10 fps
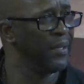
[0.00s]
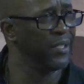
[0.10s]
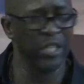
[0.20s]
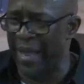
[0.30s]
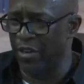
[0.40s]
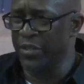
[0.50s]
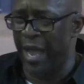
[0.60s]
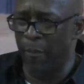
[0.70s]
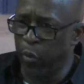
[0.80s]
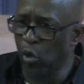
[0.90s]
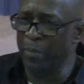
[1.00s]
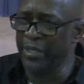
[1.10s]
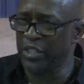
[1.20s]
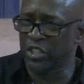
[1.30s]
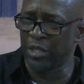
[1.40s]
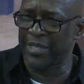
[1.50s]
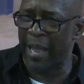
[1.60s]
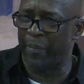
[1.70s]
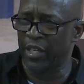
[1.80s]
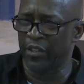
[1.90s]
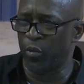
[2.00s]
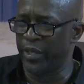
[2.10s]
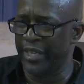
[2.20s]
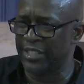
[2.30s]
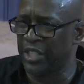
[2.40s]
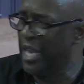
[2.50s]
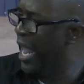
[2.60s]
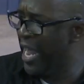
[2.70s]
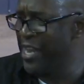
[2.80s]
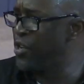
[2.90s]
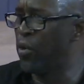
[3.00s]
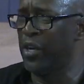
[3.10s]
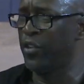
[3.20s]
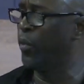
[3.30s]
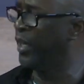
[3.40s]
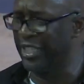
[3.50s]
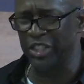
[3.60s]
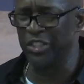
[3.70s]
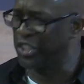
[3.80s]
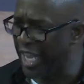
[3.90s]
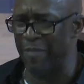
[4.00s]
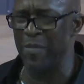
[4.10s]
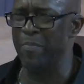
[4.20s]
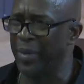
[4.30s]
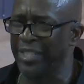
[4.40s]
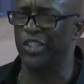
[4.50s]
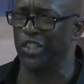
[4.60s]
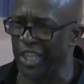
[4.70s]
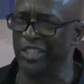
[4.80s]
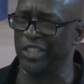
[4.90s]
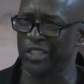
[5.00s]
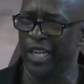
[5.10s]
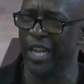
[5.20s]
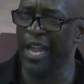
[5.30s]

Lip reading: Somebody gonna now pull me to some type of other religion? Ain't no other religion saved me but Jesus.